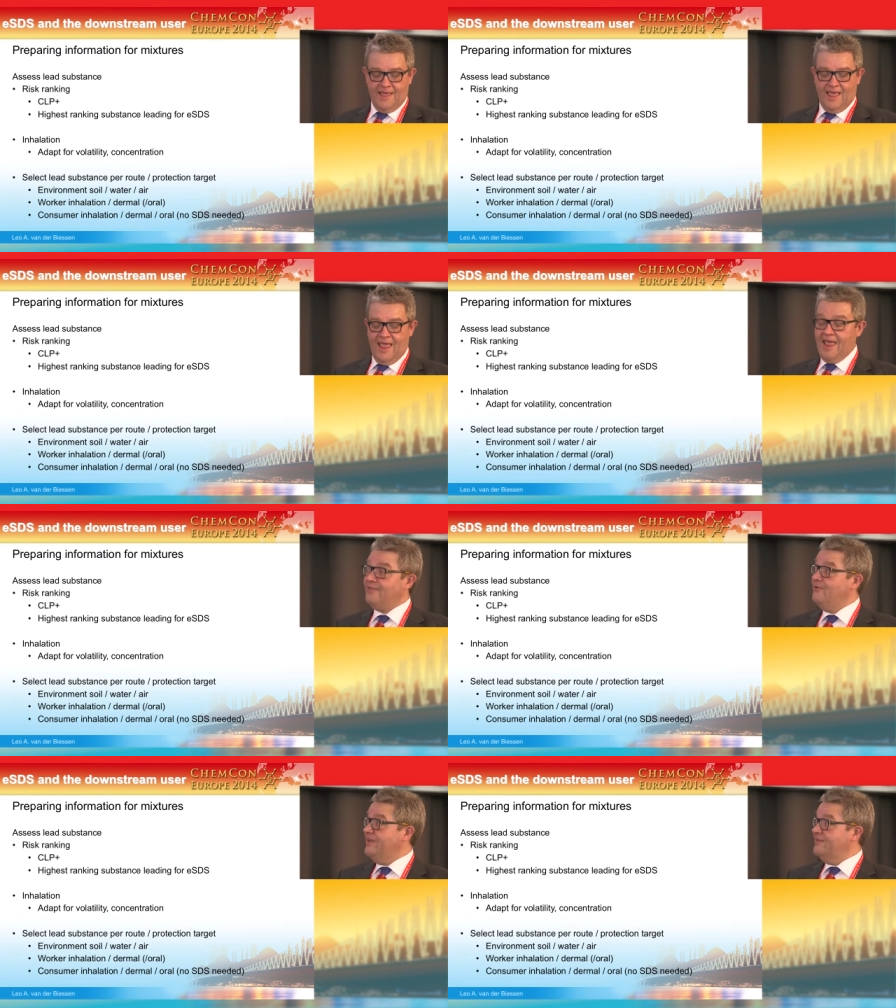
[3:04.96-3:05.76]

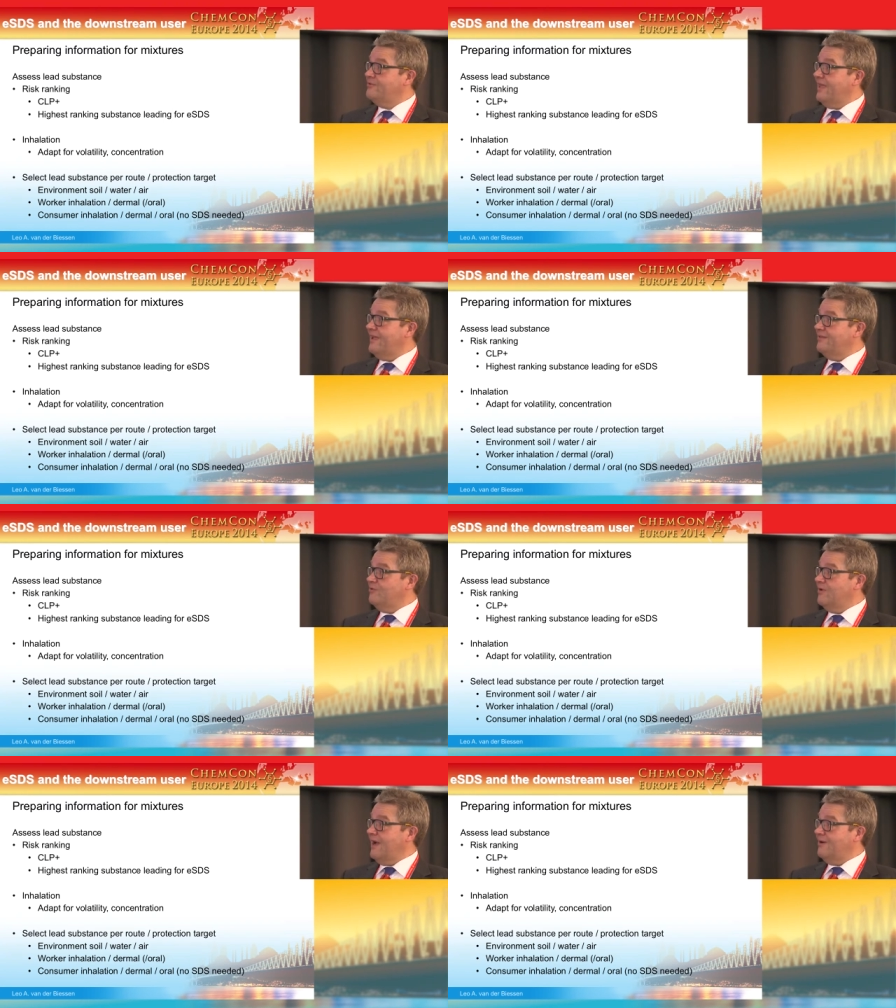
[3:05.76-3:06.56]
And you need to take
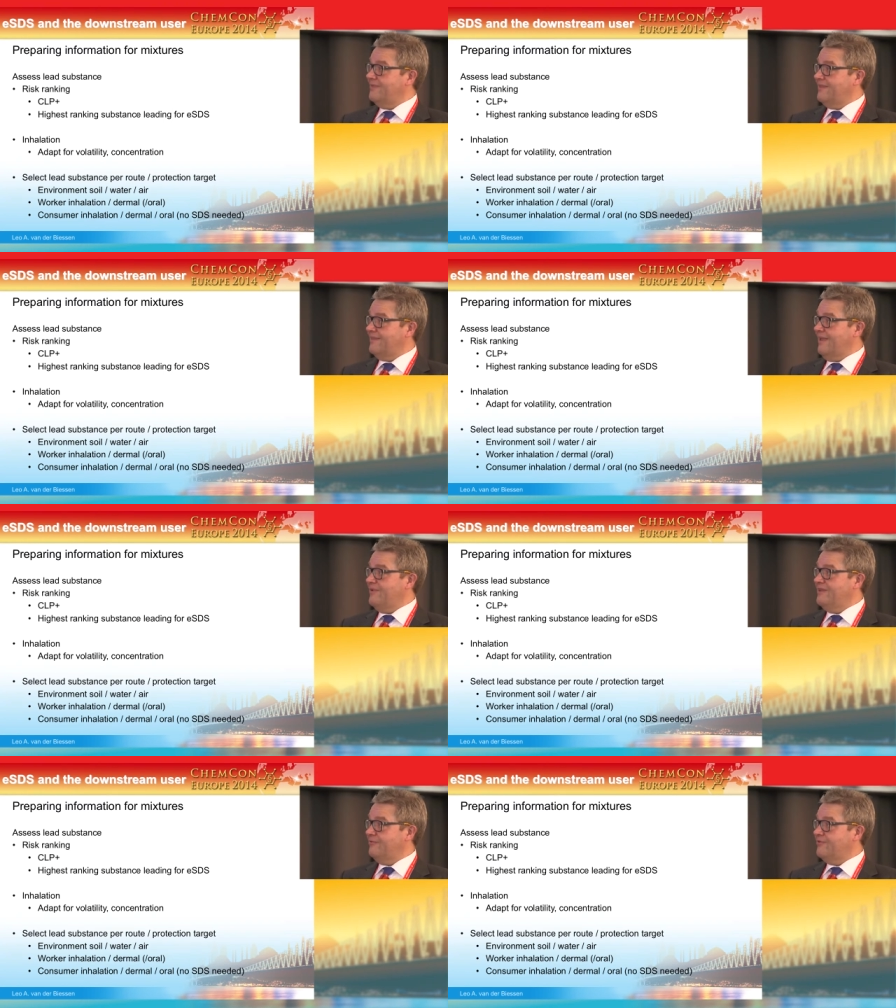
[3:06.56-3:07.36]
into account that that
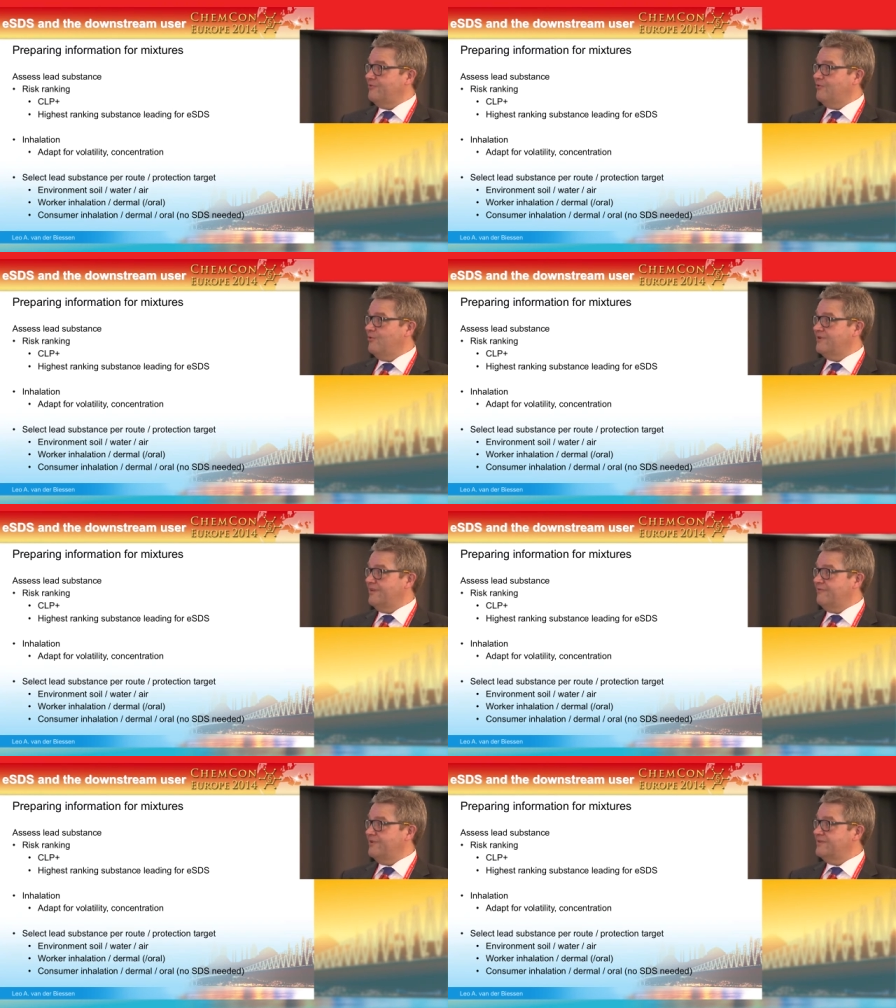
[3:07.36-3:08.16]
can be different for the
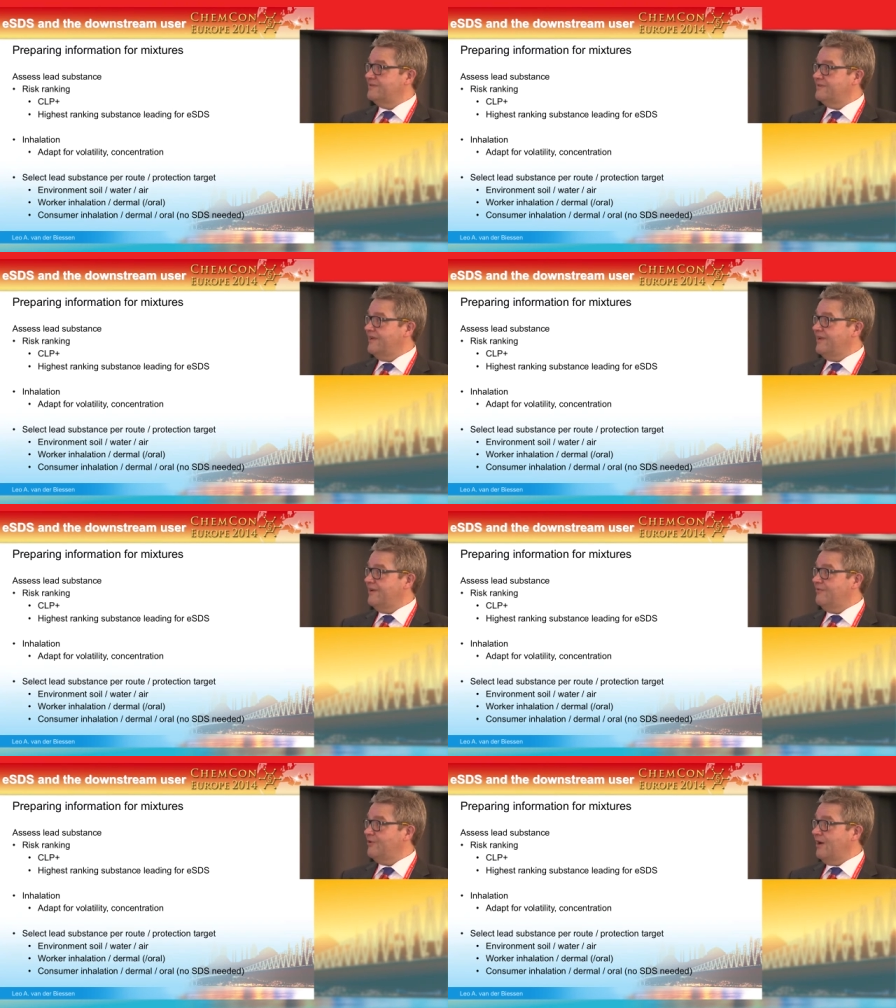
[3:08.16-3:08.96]
different
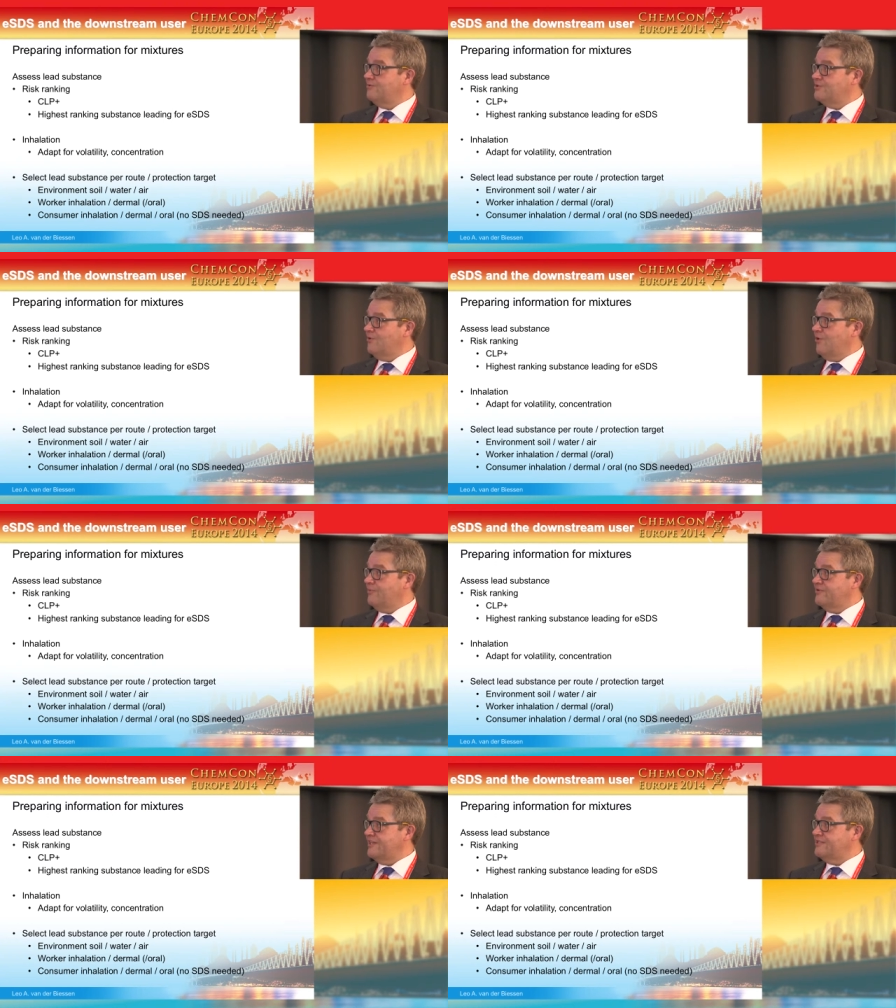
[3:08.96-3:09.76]
uh, routes
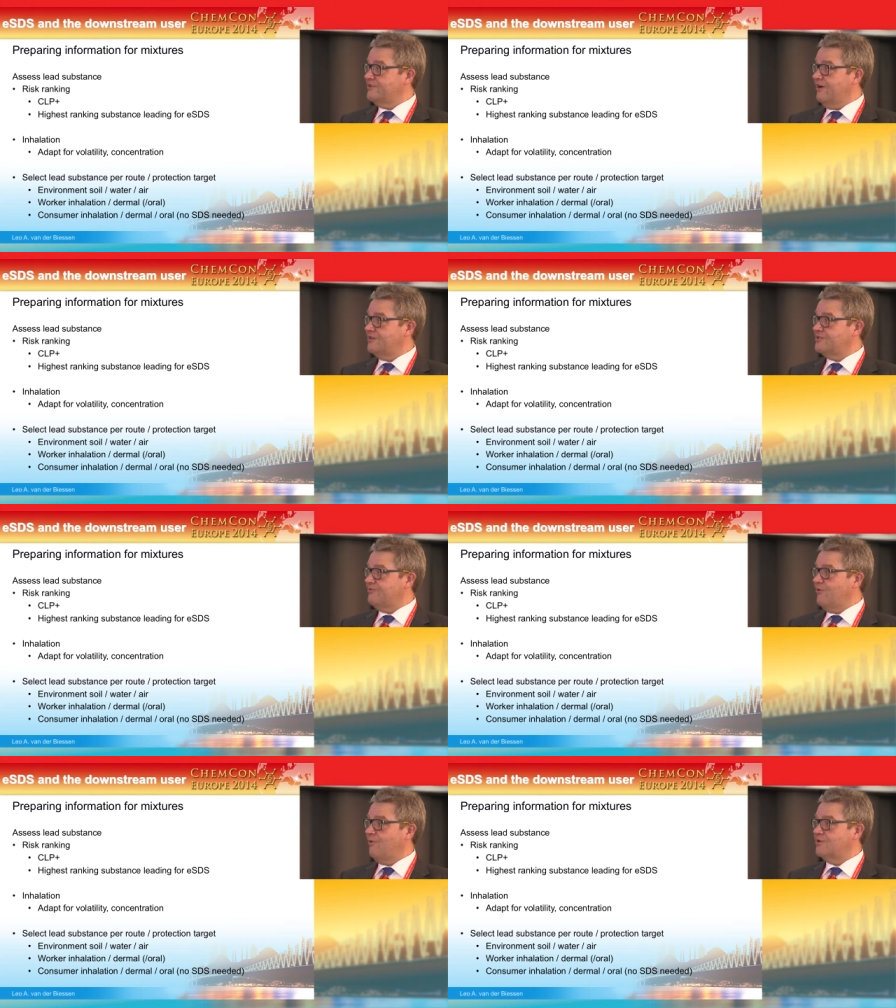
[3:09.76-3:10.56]
or protection targets,
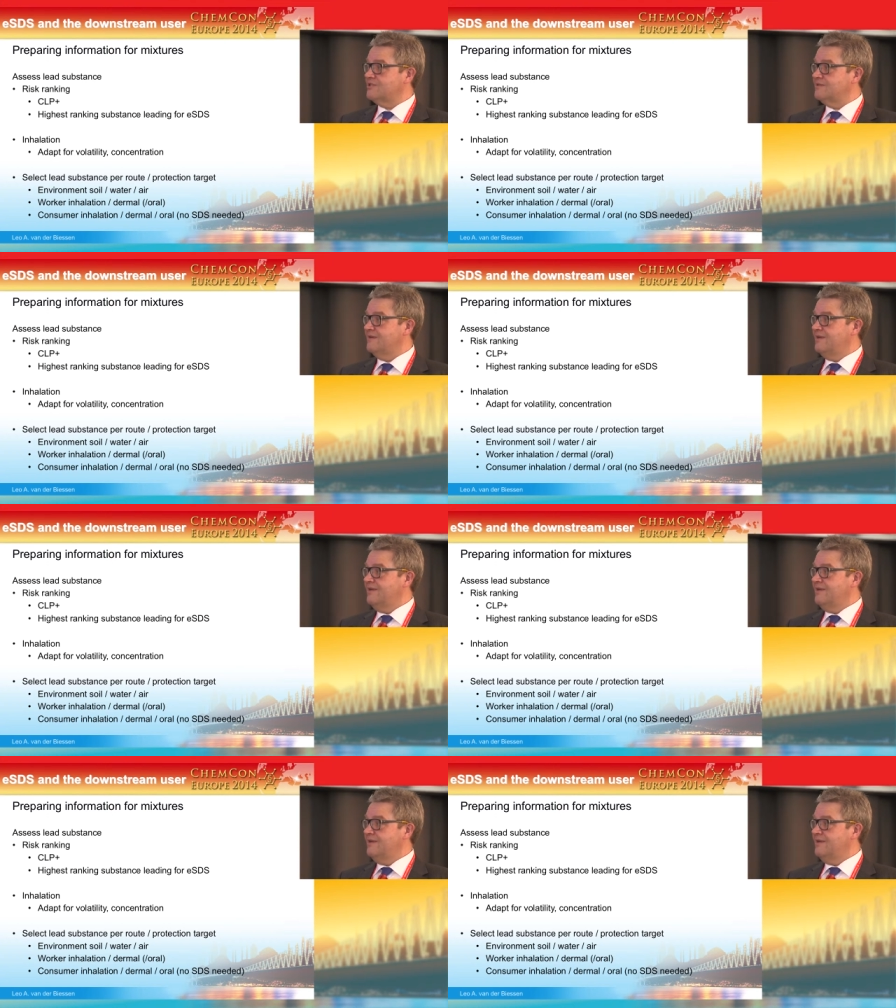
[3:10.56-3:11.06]
of course.